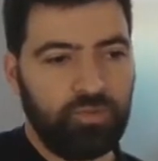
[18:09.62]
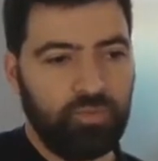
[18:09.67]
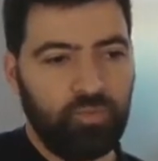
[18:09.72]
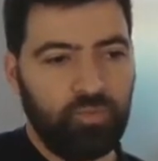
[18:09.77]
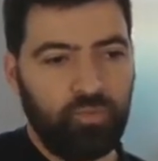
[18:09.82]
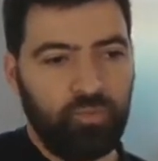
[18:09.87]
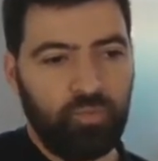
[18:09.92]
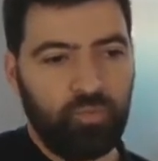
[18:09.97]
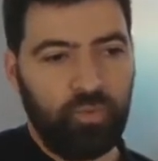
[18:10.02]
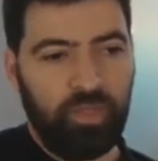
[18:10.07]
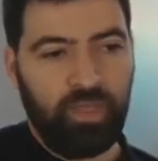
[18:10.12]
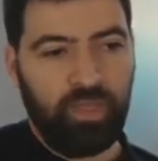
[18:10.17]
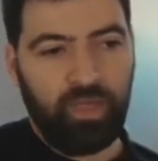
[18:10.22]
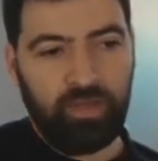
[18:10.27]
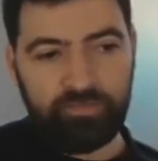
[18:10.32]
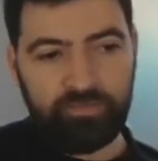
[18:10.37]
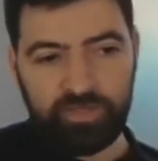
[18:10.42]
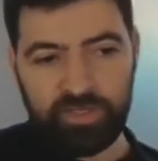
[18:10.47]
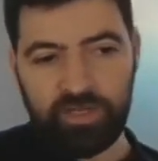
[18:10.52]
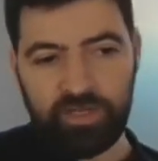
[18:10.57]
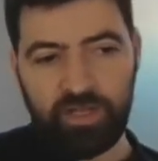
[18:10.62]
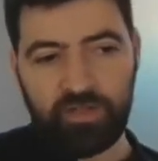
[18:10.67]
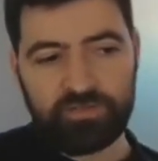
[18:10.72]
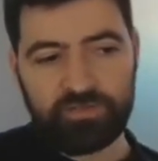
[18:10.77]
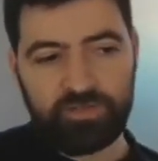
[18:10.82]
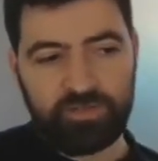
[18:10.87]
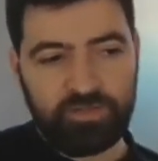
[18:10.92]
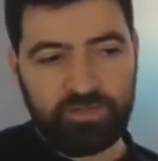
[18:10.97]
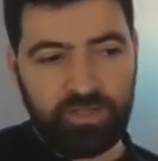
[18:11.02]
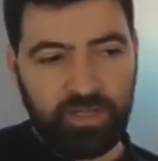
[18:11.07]
We haven't
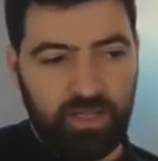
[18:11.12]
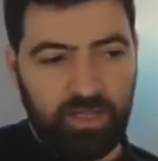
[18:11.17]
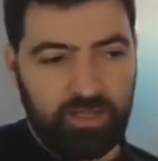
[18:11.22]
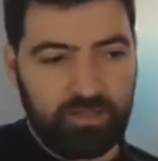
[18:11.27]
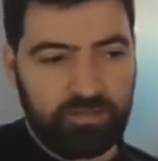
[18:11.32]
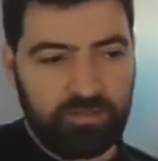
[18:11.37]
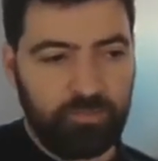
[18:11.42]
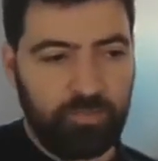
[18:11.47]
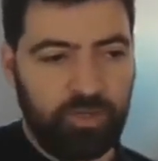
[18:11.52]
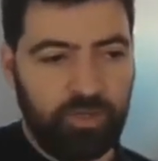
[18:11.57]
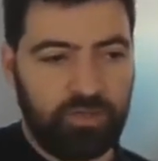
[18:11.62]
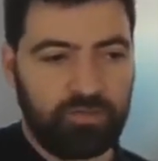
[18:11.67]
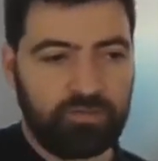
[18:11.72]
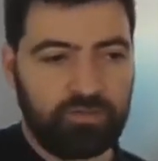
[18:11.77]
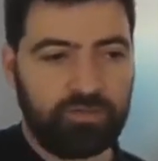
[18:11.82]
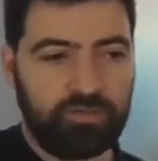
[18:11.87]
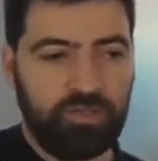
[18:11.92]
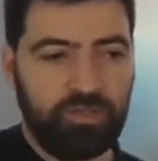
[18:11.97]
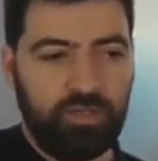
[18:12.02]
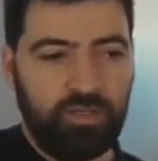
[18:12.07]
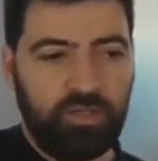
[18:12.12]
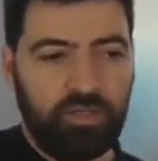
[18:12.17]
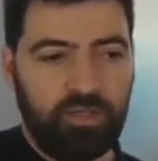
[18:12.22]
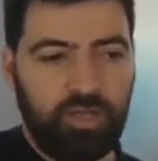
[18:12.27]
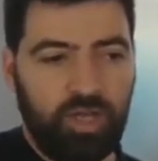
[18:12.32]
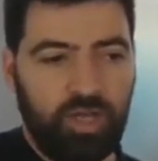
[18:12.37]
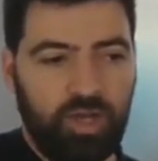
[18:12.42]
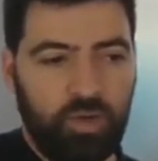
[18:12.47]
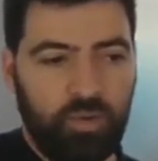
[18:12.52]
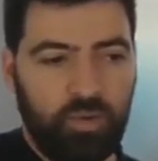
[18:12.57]
announced it yet, but
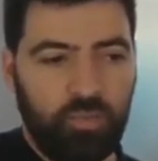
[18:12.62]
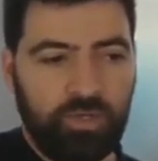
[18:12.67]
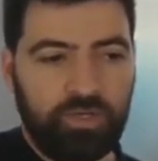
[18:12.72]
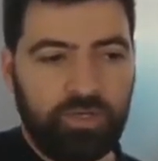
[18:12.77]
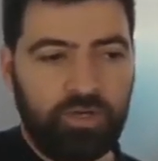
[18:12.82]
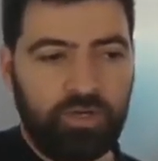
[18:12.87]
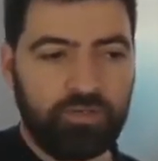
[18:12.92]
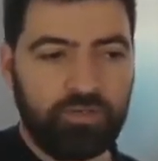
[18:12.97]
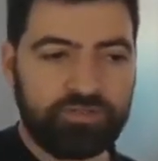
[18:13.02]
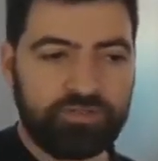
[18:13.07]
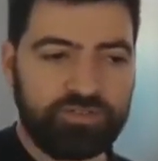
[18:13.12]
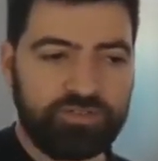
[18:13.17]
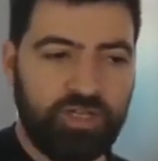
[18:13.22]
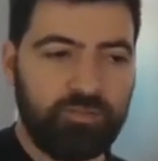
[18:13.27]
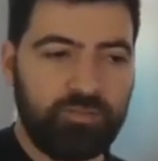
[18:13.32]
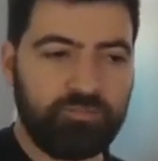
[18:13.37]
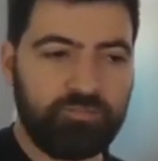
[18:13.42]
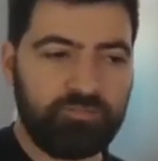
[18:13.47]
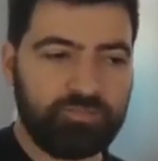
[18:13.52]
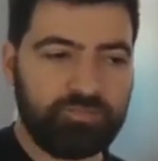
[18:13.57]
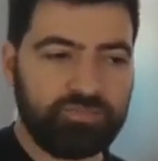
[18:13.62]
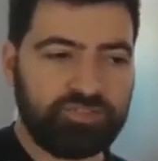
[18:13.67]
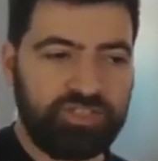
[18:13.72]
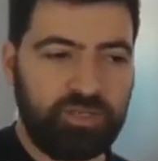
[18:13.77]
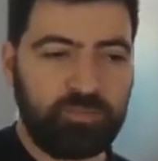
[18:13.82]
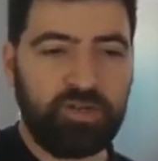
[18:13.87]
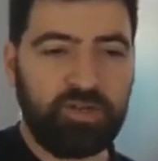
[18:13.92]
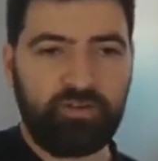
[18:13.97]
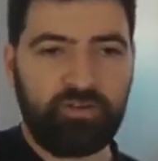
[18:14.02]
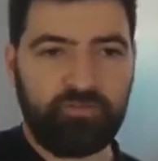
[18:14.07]
we closed some
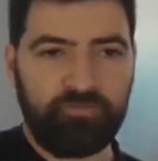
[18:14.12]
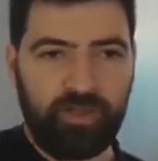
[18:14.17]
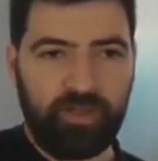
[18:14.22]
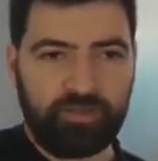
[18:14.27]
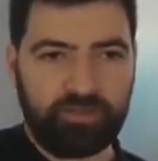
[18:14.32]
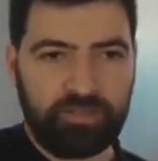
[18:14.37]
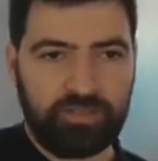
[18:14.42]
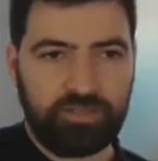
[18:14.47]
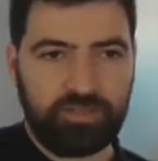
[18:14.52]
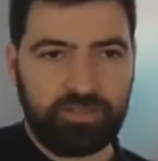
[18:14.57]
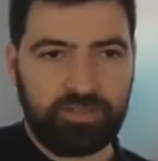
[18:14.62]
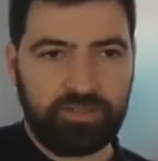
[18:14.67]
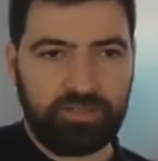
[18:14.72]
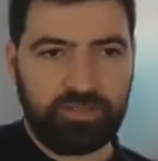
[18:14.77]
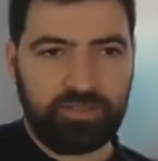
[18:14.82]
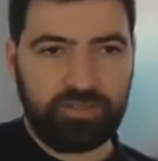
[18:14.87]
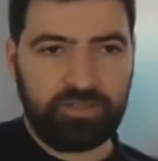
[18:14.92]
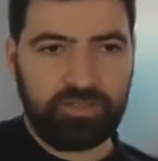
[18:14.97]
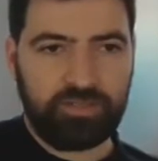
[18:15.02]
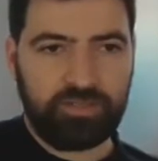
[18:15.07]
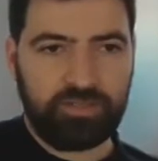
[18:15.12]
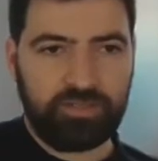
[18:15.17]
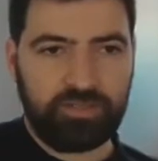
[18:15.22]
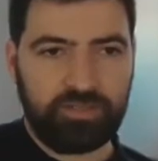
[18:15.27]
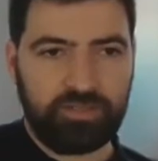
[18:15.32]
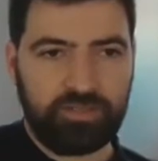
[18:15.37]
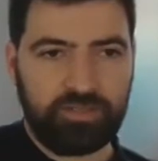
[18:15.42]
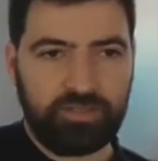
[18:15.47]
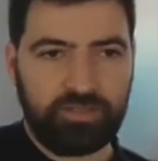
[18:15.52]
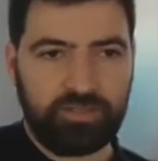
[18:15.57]
level of funding in the
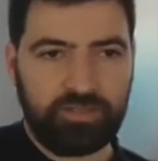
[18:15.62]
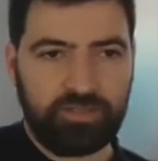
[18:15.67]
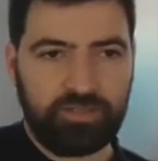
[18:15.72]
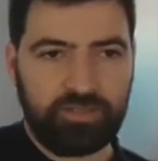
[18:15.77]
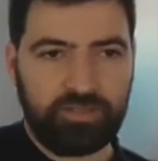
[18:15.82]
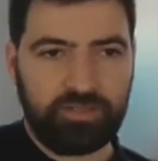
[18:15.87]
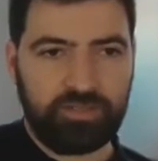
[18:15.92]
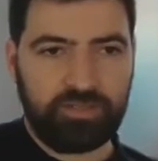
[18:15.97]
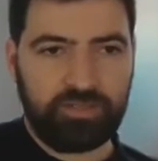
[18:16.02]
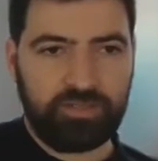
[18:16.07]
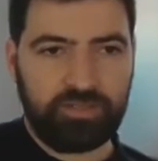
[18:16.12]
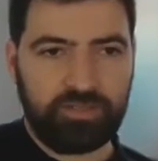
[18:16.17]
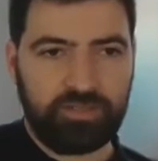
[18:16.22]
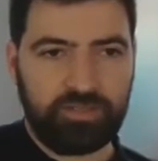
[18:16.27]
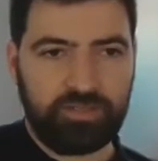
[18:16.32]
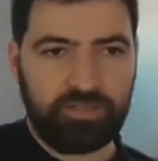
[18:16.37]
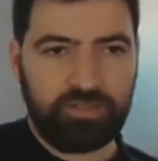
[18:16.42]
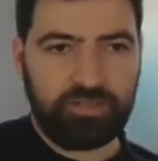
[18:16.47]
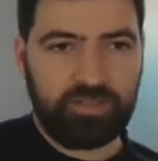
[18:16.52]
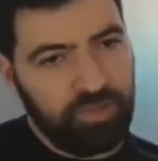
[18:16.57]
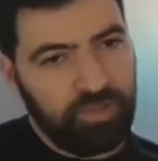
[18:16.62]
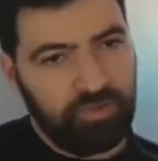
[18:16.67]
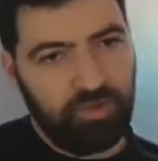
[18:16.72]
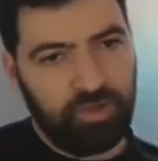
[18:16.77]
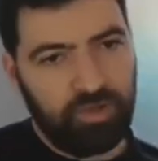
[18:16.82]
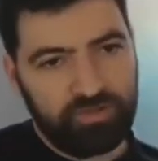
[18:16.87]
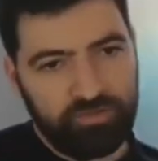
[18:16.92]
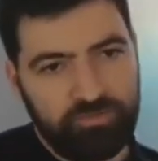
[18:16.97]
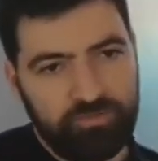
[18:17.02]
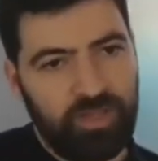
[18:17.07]
last couple of months
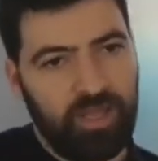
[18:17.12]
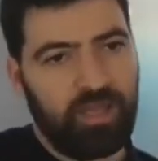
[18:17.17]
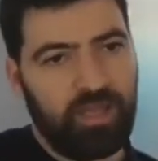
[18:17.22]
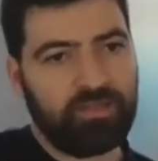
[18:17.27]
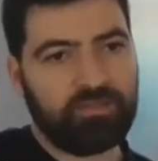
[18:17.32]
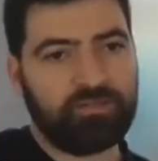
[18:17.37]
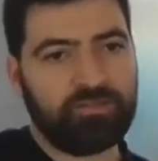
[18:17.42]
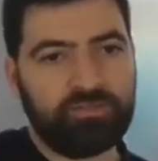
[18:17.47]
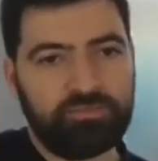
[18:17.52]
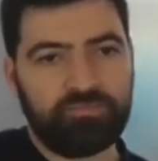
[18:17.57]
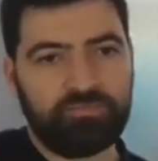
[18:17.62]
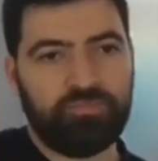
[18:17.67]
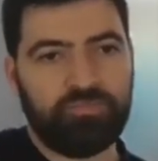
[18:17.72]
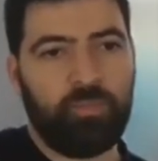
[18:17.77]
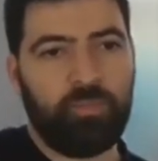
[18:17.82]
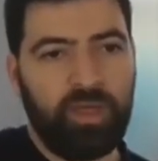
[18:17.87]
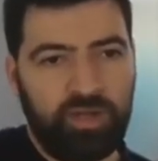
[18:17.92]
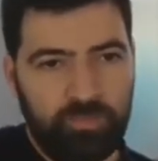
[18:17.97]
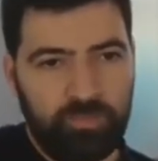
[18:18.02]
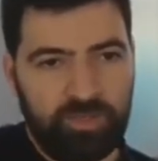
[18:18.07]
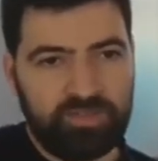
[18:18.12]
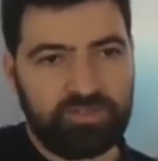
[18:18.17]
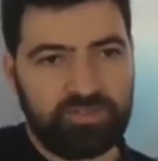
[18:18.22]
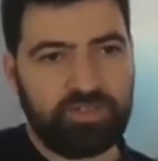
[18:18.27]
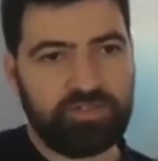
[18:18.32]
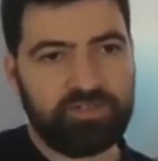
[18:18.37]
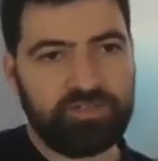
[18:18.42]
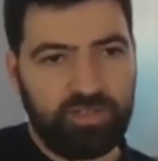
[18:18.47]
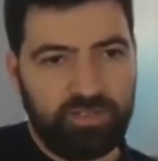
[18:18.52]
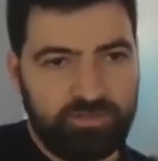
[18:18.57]
because of that momentum and
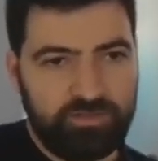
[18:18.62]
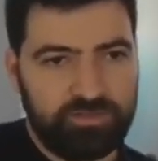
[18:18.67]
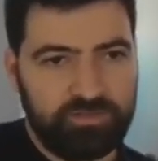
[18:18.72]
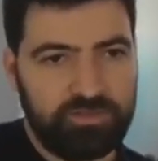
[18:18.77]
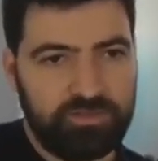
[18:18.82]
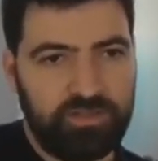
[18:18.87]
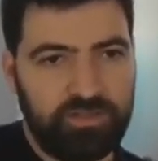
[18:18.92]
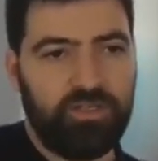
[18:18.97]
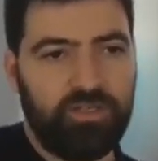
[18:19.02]
success.